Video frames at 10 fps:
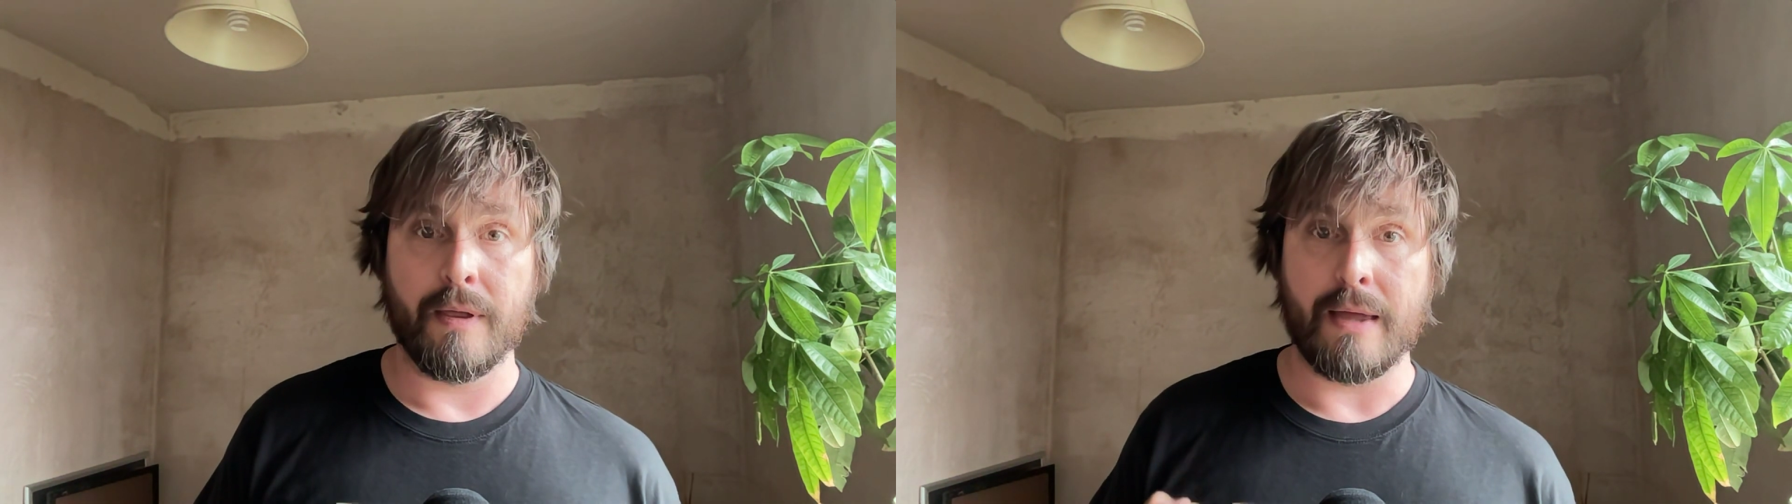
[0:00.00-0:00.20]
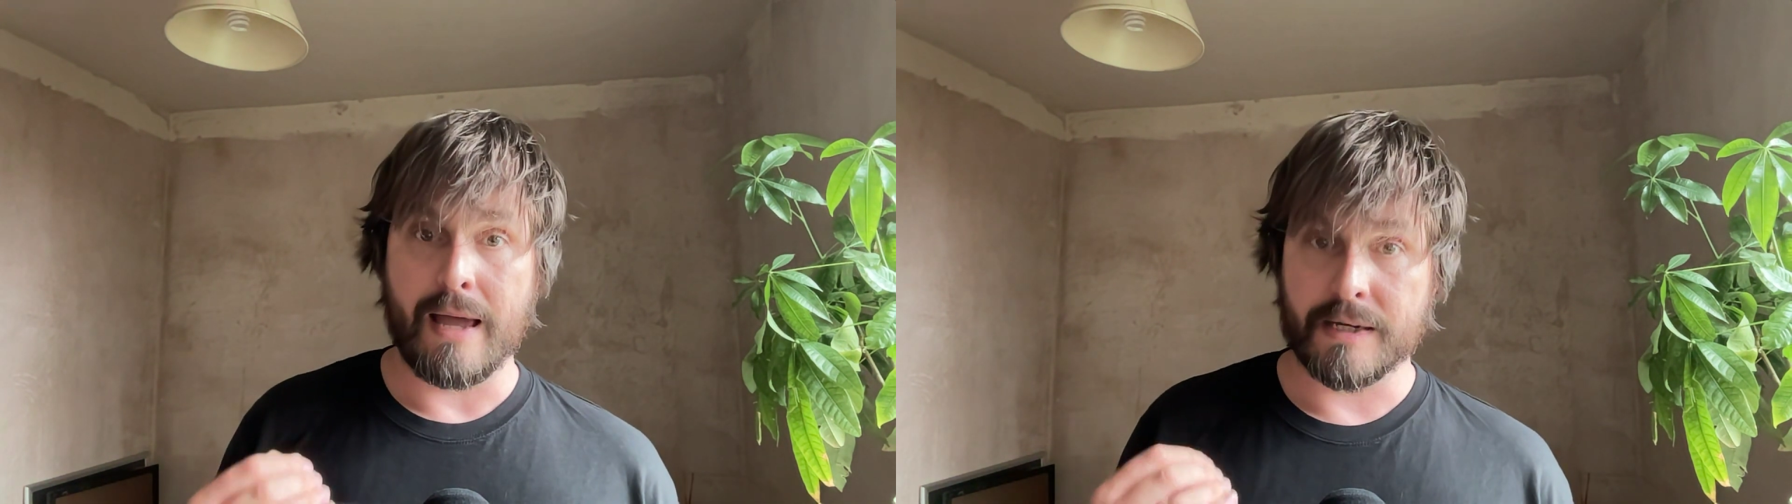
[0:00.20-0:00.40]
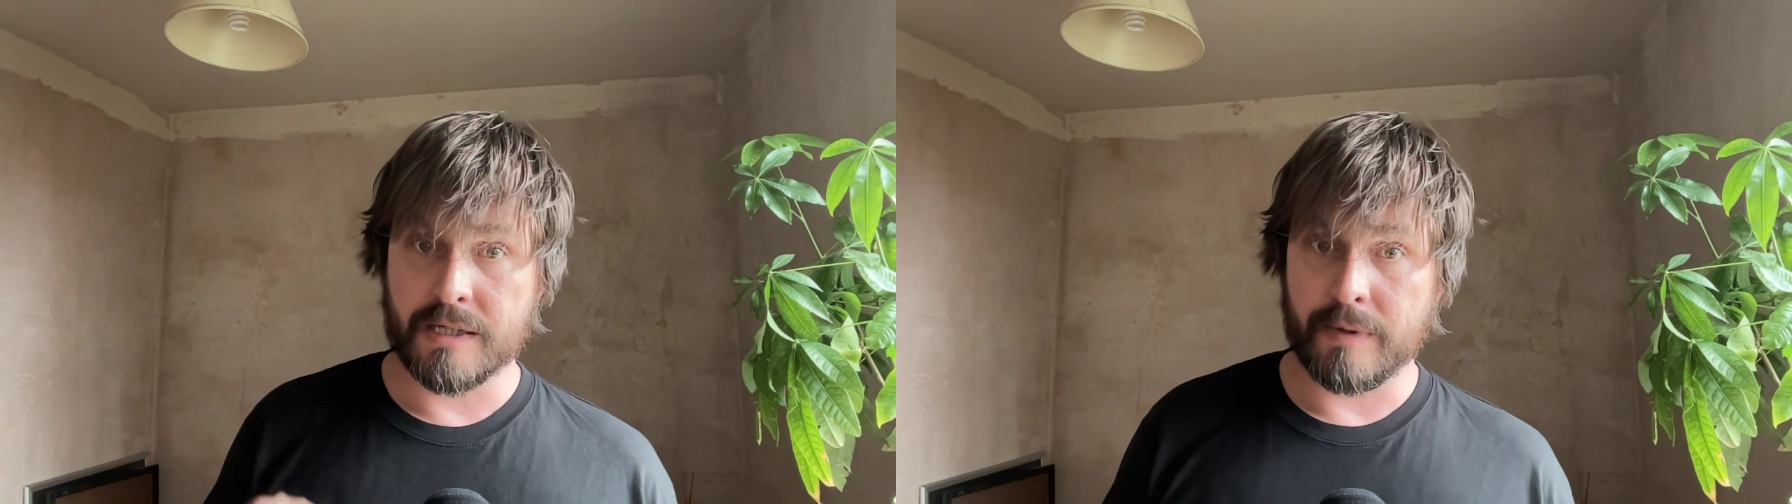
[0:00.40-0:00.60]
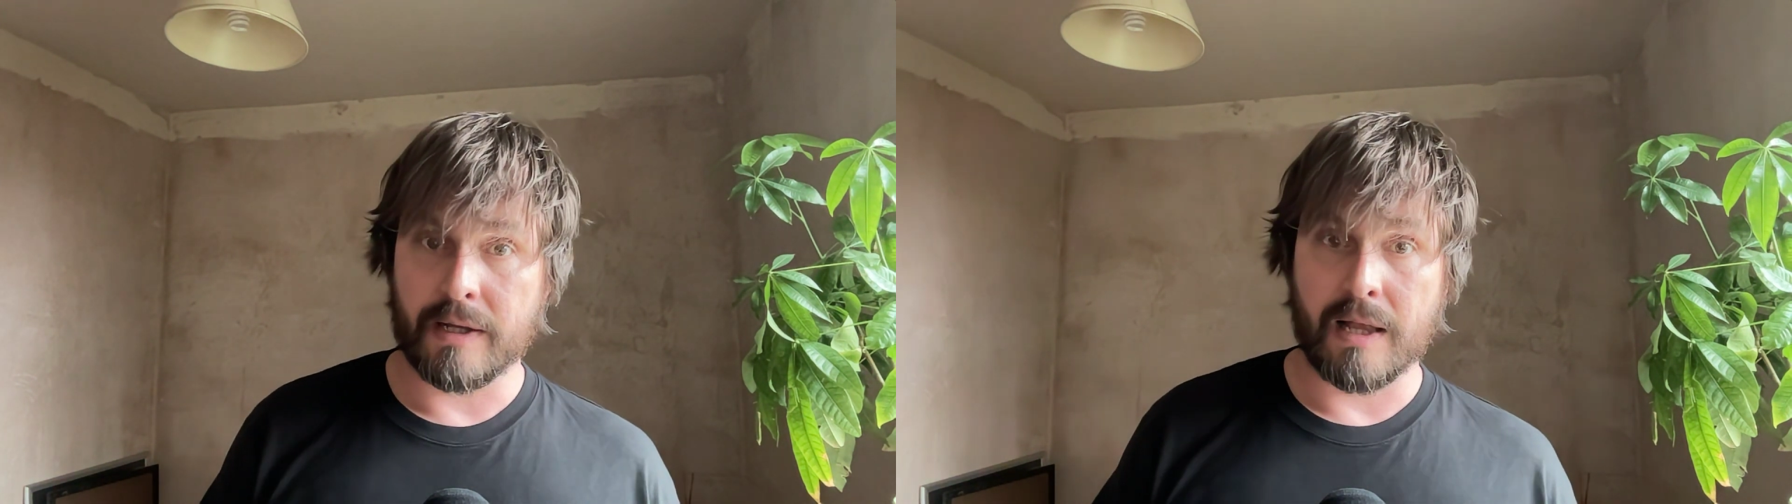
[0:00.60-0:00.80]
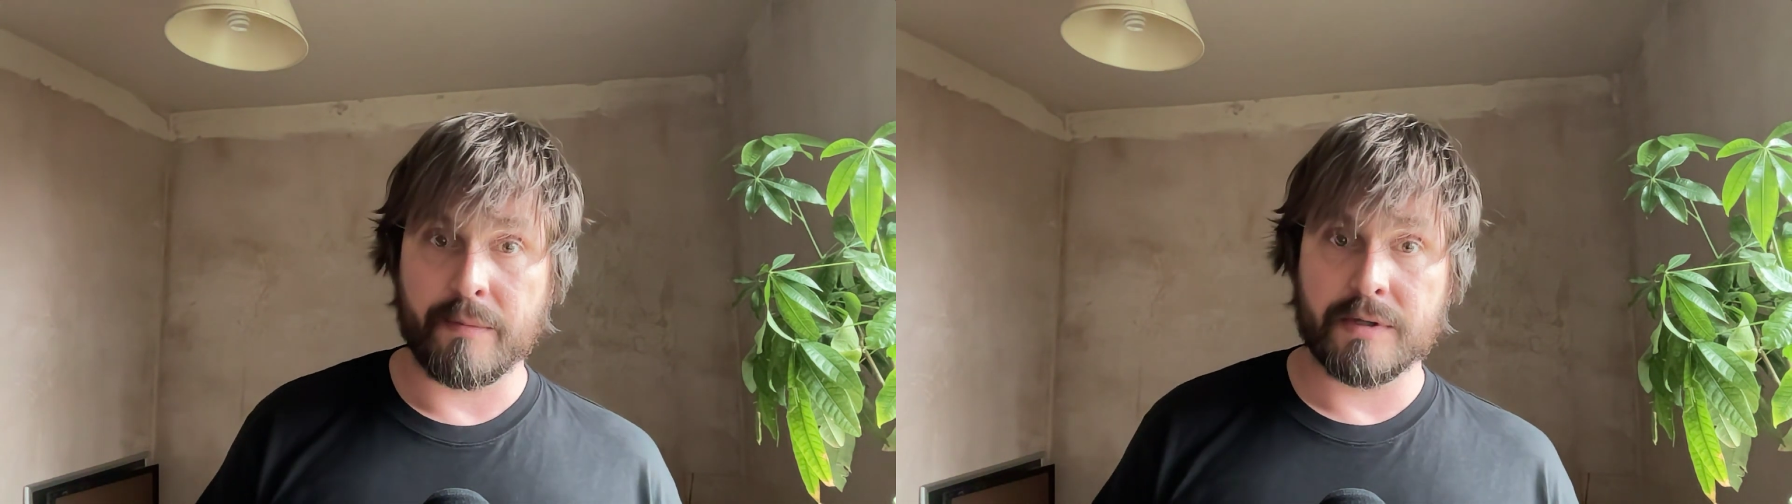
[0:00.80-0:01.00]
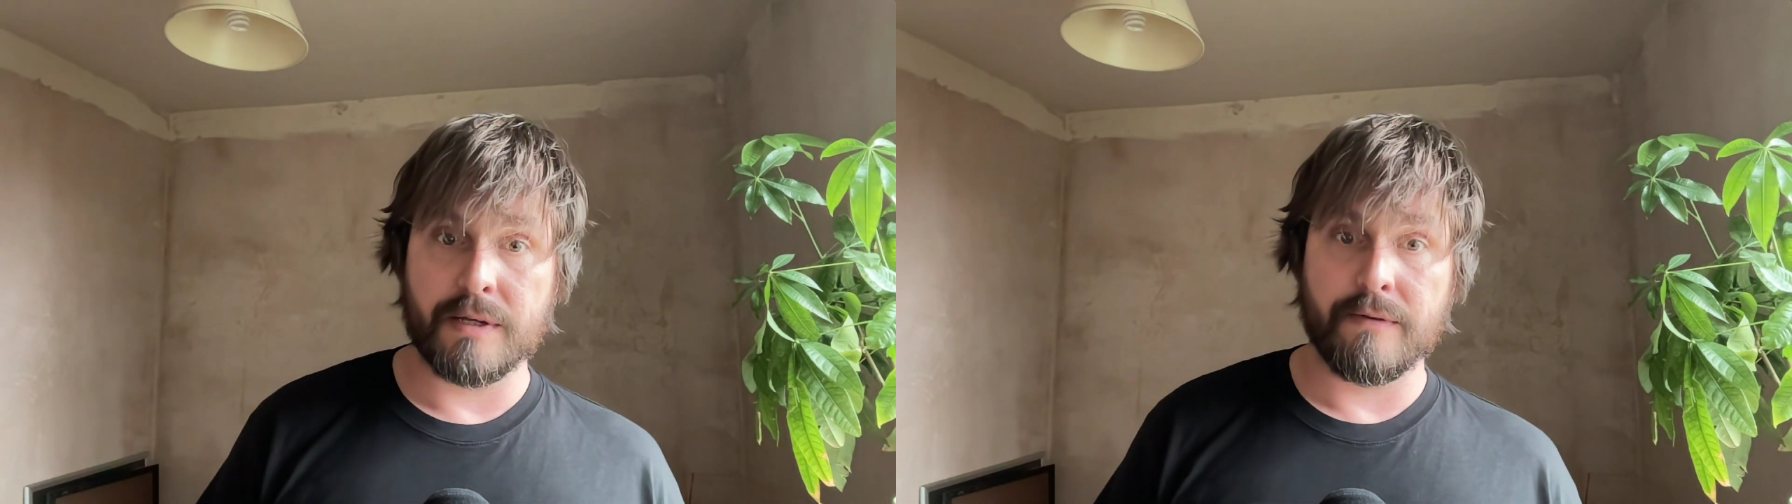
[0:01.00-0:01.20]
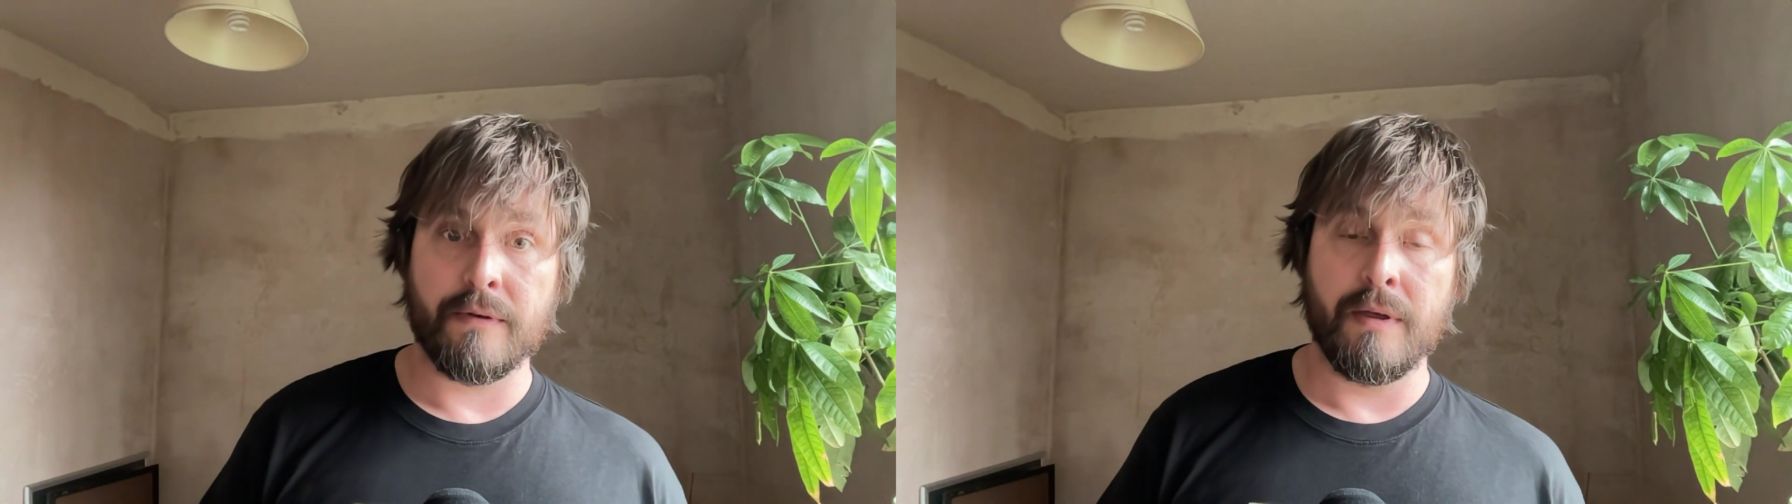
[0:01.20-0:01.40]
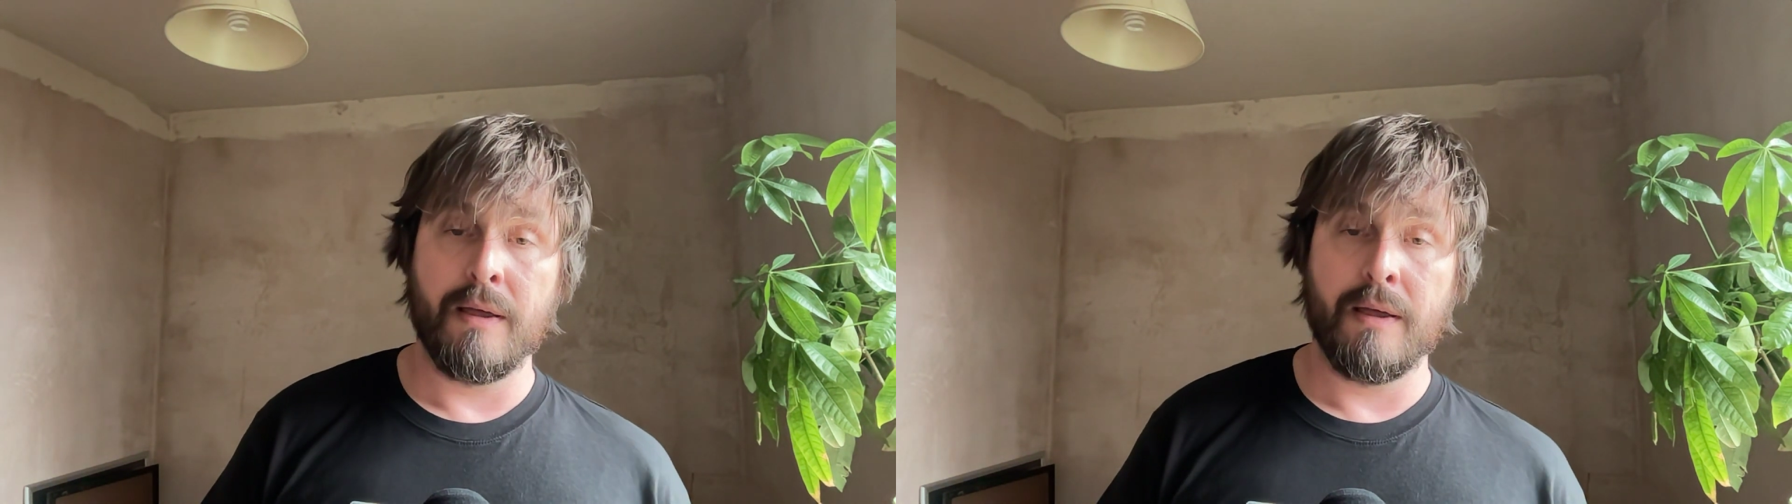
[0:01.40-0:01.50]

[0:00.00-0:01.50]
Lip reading: It has to be collaborative,